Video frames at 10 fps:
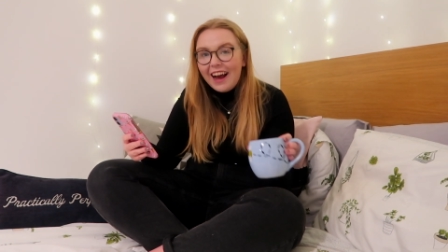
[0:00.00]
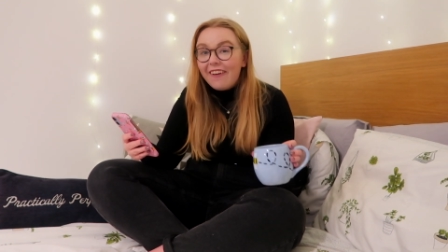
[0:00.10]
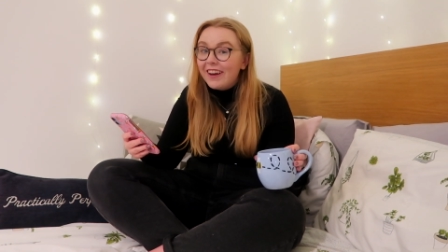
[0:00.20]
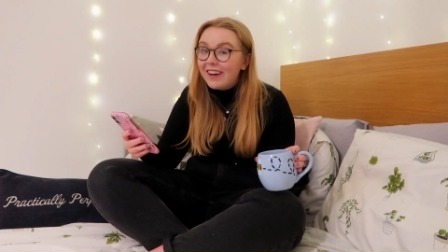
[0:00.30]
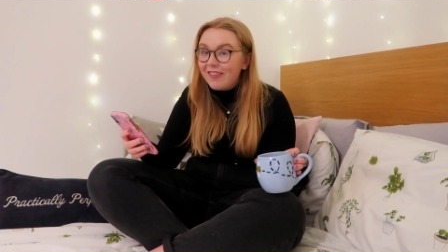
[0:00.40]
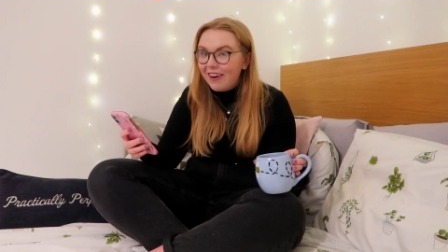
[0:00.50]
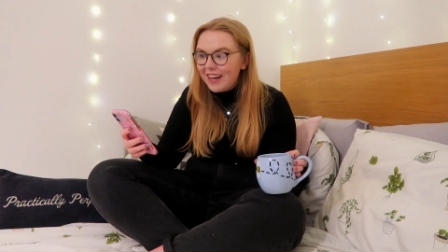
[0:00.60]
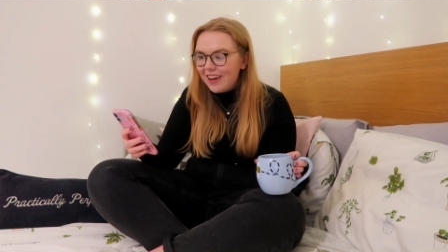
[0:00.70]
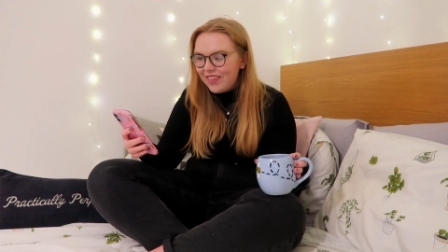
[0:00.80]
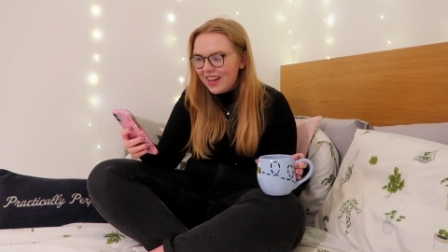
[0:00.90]
I'm gonna try and
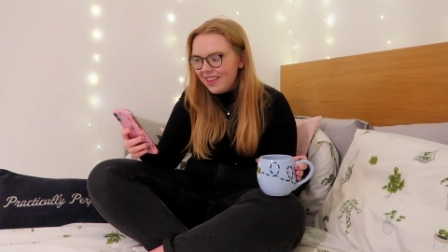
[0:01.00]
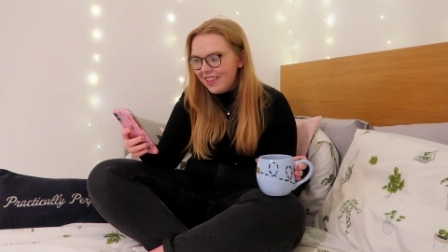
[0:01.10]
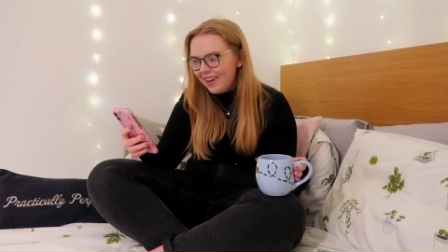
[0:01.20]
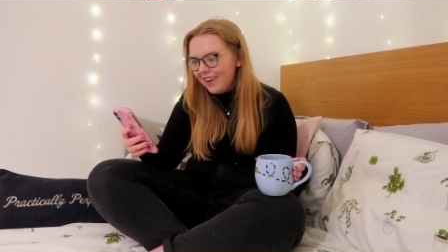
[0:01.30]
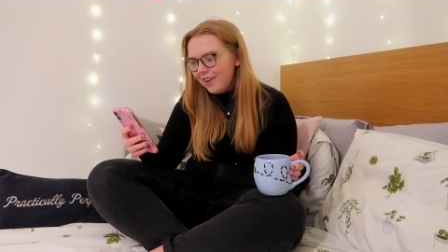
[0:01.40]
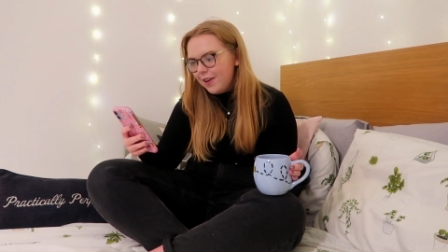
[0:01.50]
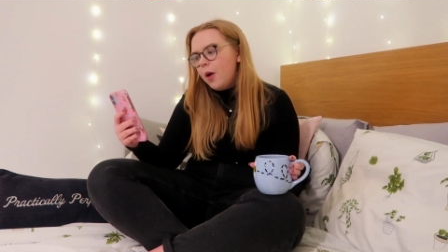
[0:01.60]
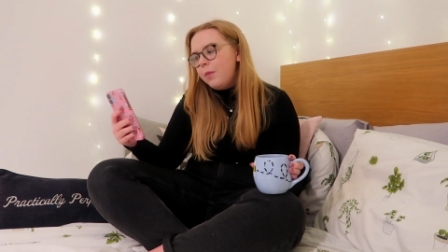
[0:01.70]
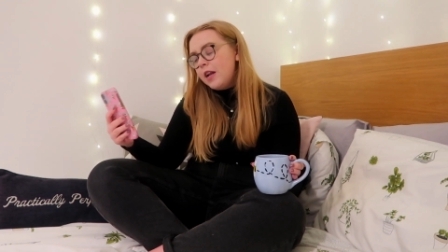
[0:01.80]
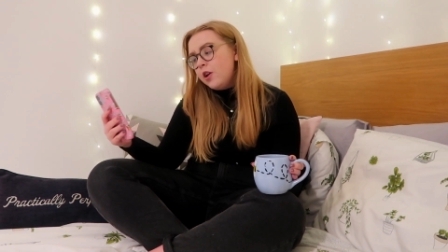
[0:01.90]
get better though.
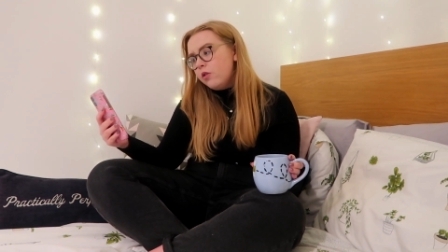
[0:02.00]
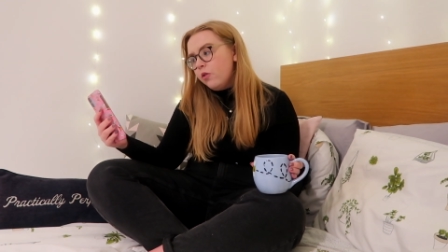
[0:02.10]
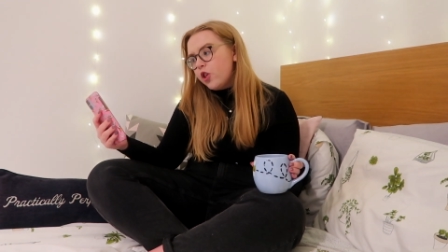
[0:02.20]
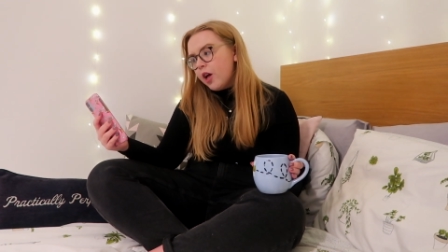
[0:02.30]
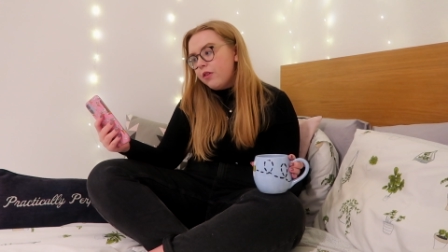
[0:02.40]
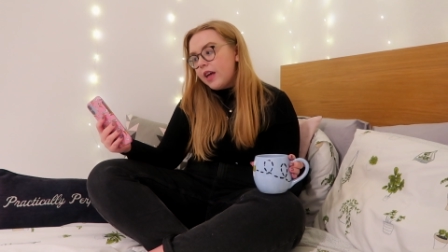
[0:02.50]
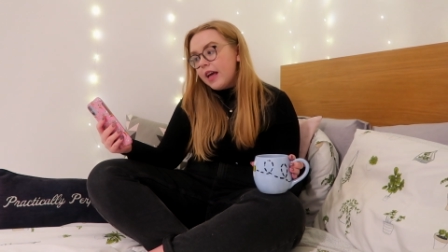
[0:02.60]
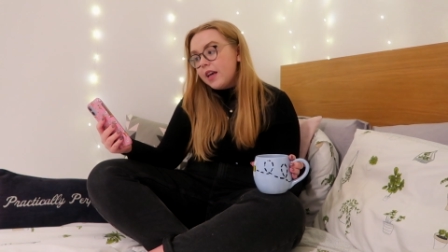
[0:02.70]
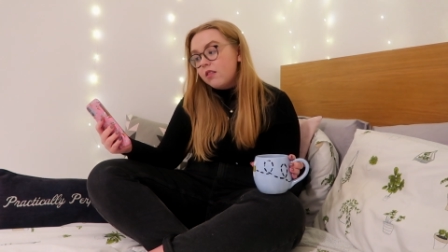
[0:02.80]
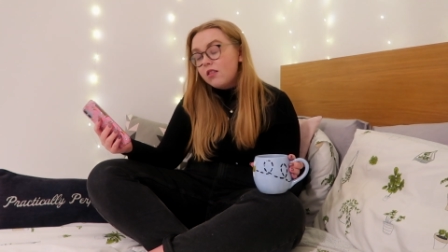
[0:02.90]
Opinions on Jaffa
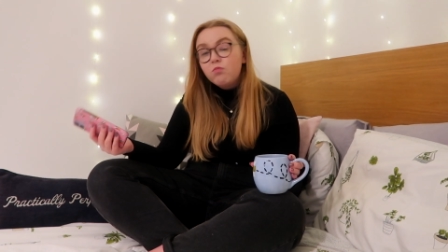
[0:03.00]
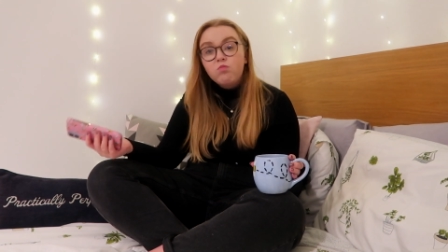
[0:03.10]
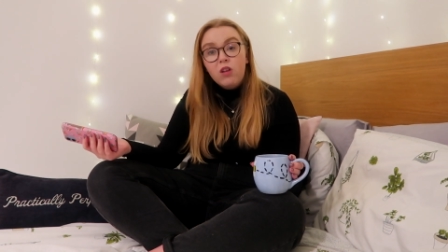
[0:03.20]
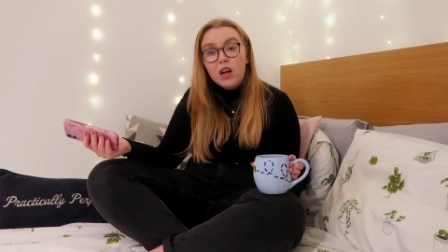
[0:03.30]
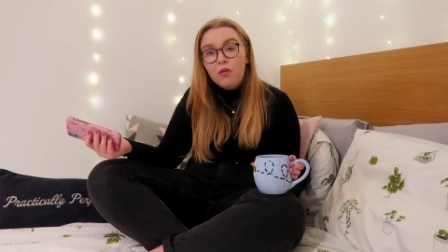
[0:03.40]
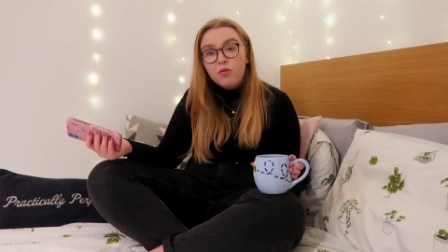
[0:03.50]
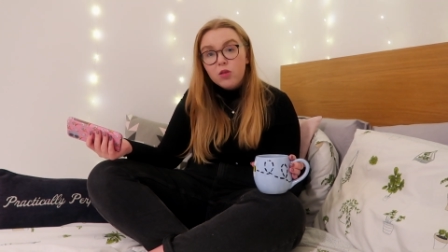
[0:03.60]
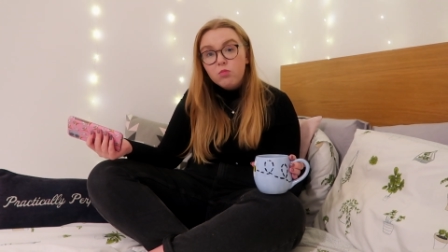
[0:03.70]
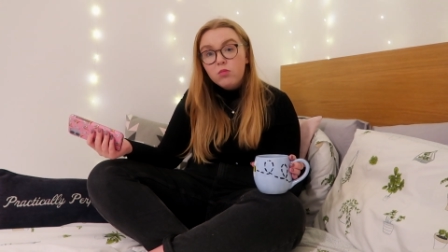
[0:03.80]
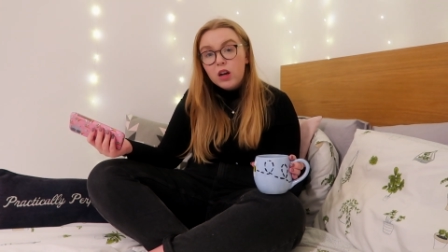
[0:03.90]
cakes? Love
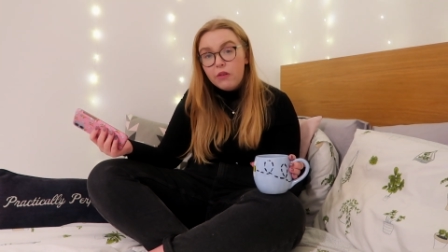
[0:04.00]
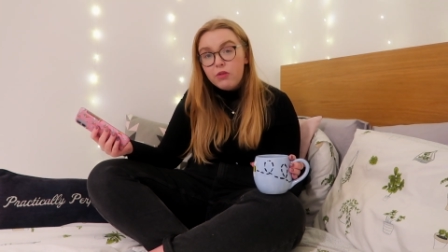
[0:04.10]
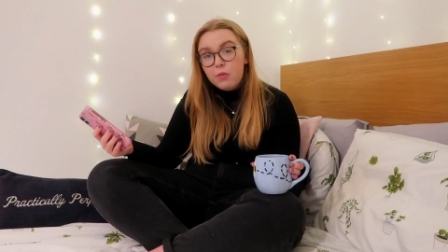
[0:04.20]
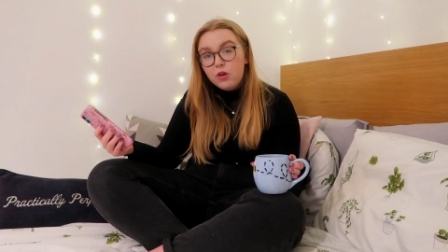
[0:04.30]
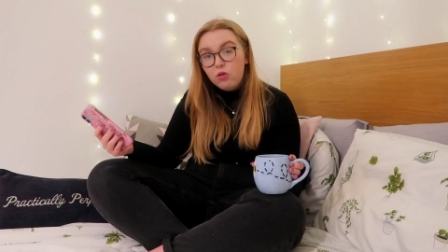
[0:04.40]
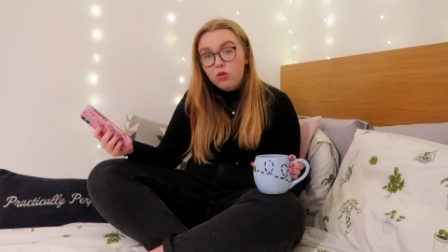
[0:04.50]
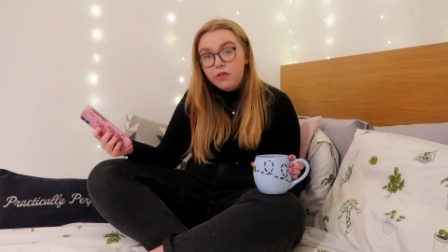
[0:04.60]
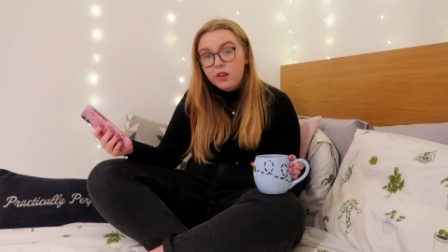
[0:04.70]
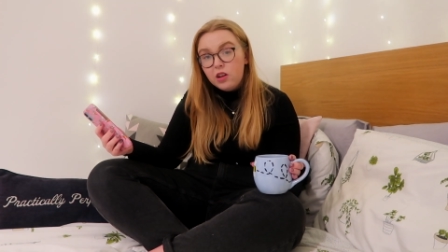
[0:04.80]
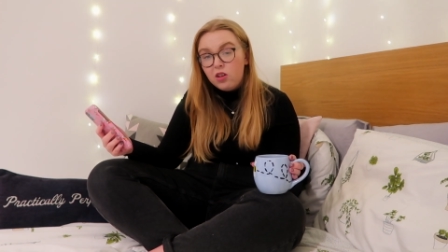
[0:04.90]
them an
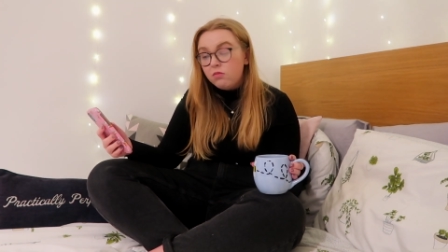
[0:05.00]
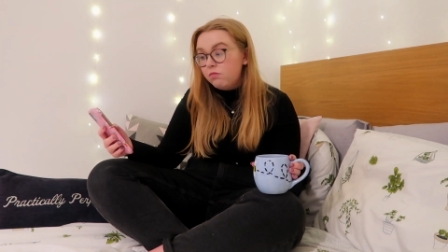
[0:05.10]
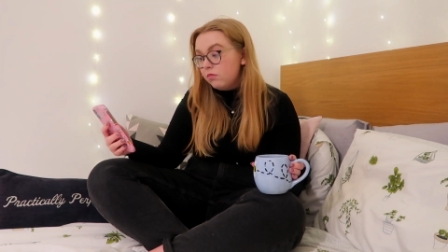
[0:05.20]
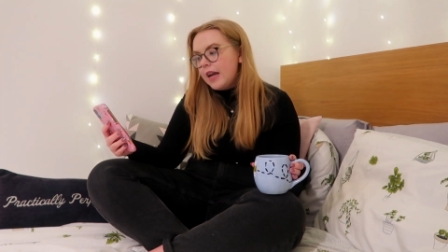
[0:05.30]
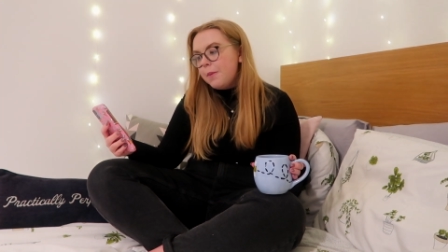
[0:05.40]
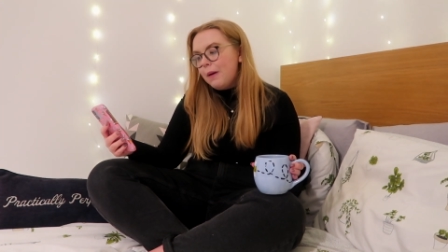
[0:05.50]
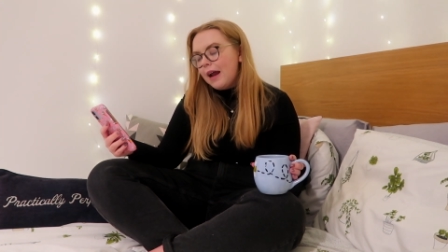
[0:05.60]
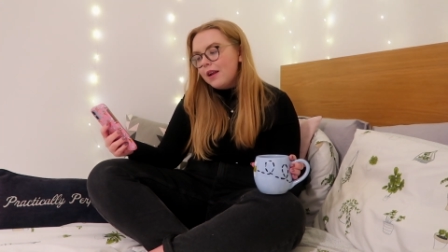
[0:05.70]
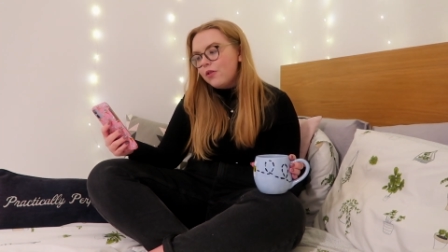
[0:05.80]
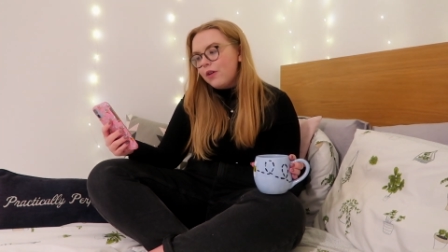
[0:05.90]
awful lot. Any
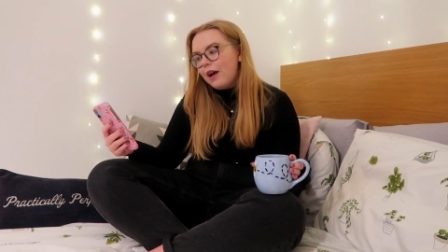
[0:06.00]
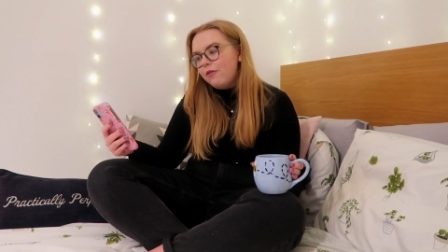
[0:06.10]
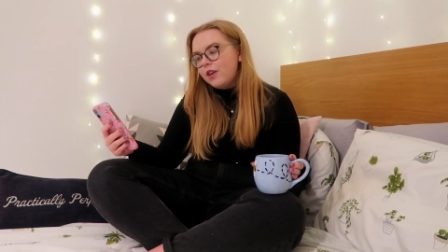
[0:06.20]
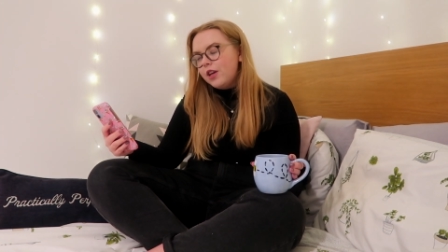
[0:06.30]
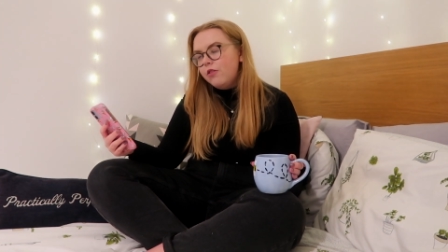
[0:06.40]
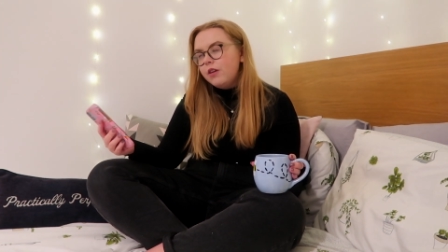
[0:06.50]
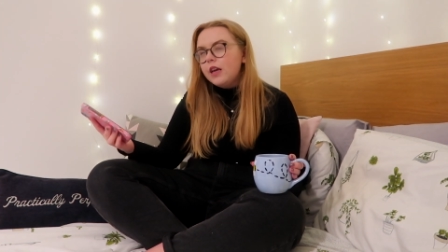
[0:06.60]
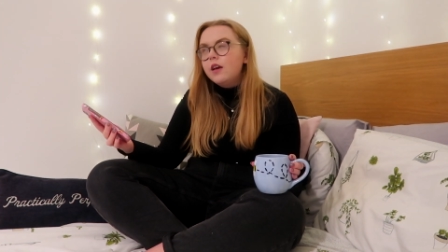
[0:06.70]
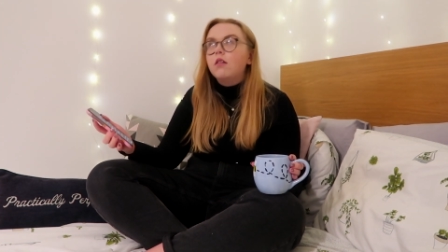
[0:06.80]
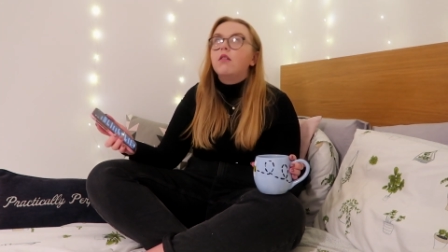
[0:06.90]
plans for after uni?